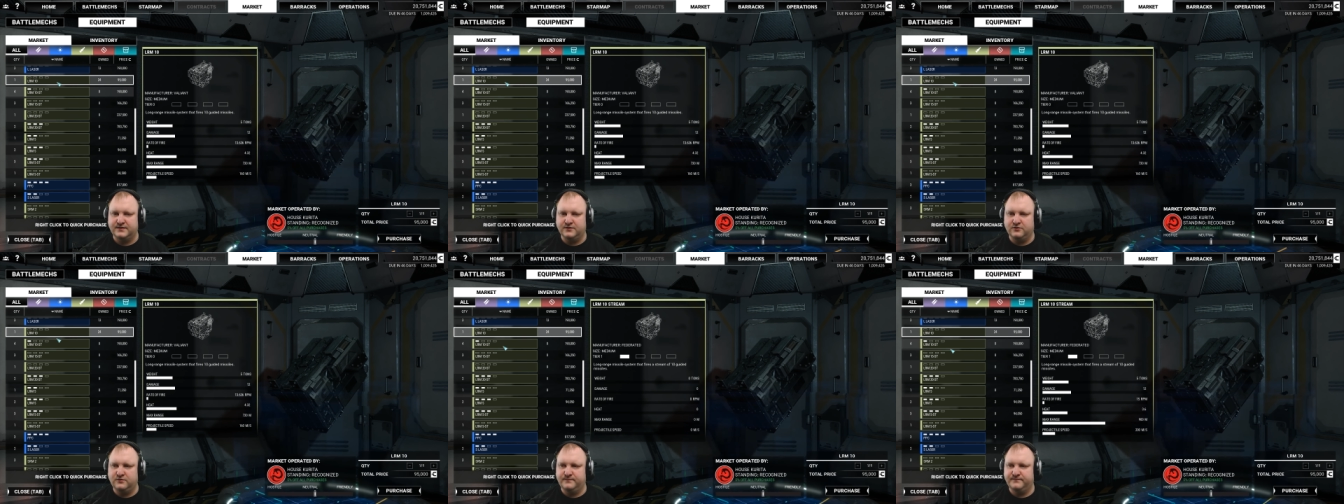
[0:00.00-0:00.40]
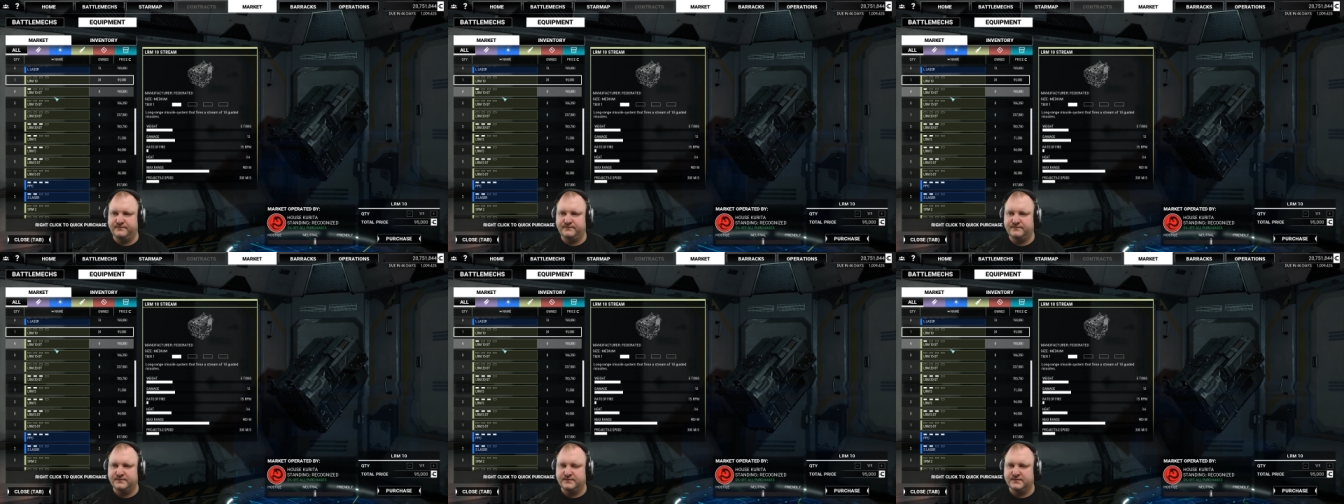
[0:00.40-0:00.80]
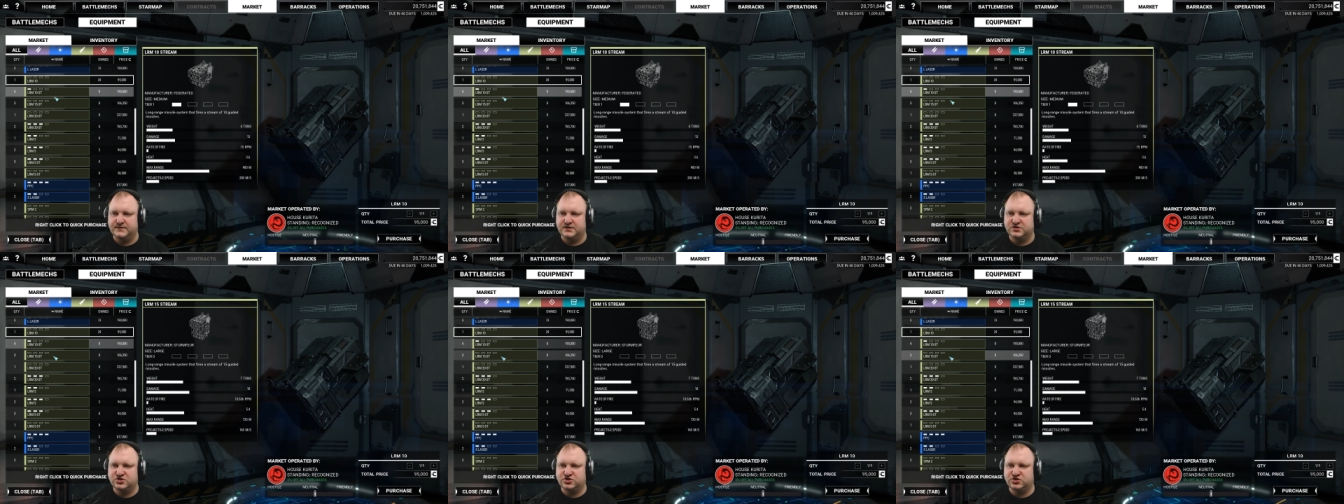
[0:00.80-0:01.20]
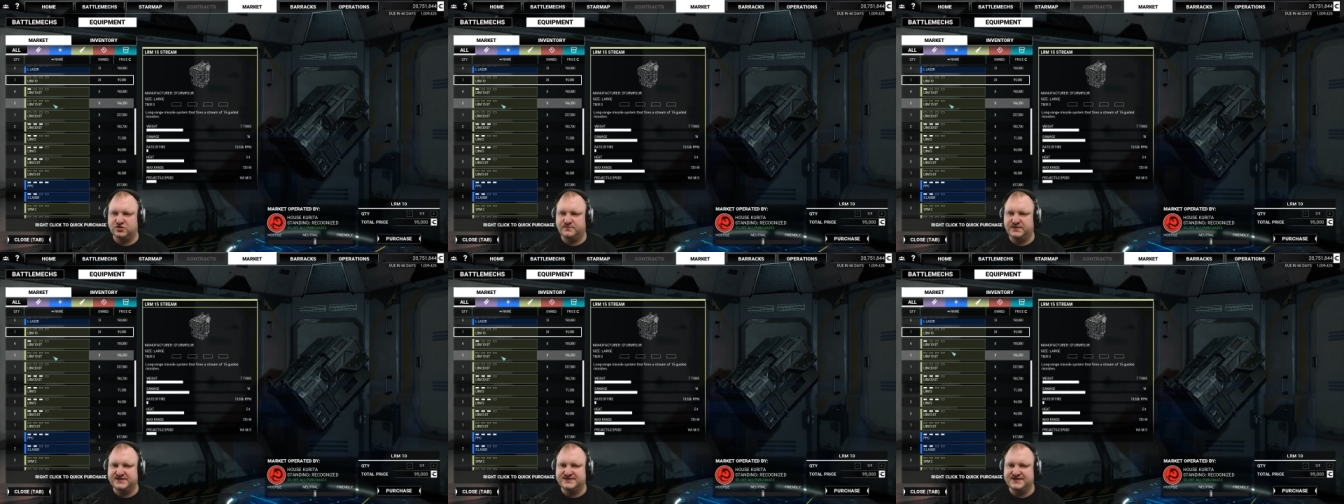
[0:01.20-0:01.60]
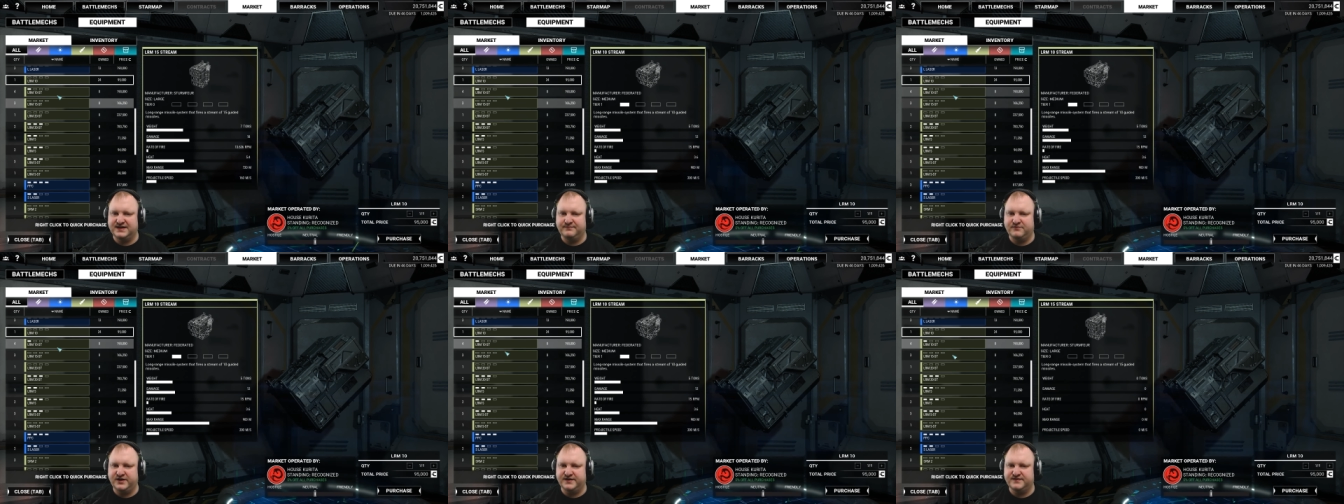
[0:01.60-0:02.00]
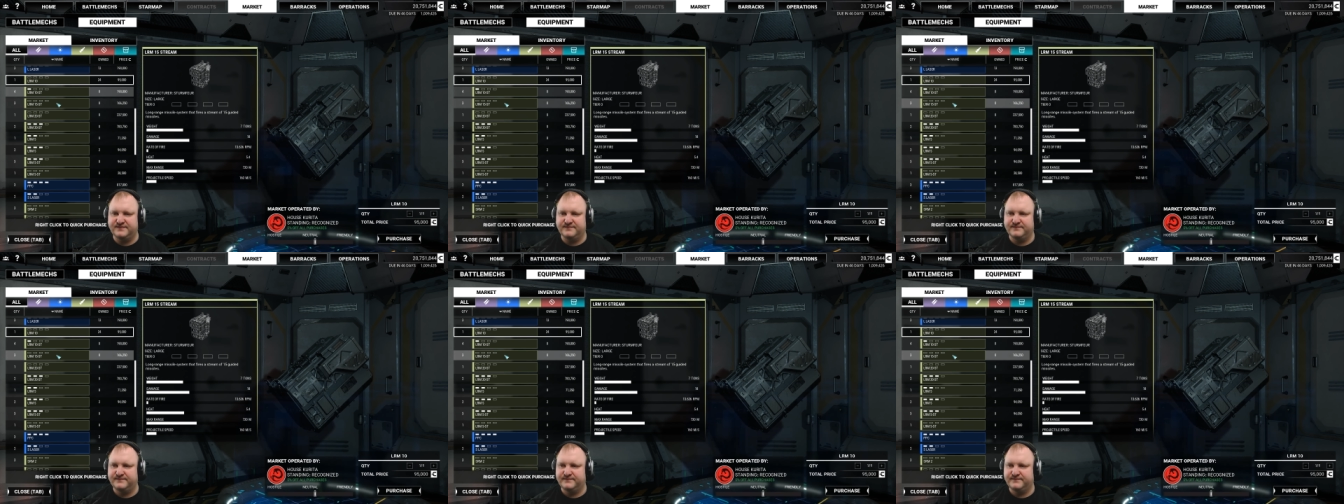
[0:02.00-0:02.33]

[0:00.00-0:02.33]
No. Should be same weight.